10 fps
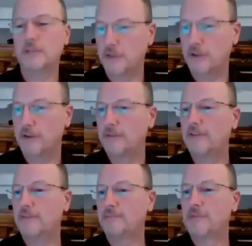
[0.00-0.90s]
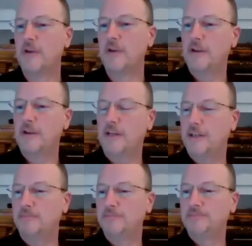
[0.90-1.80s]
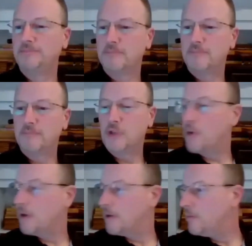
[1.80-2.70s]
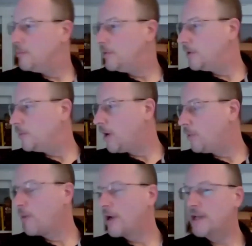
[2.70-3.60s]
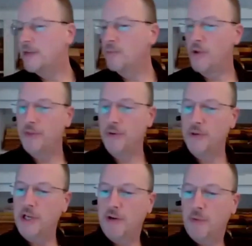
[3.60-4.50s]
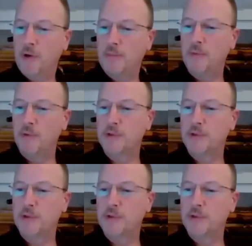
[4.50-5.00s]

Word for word: Yeah. Okay. Um, so uh, we're, we're, right at 1.30 here. I want to be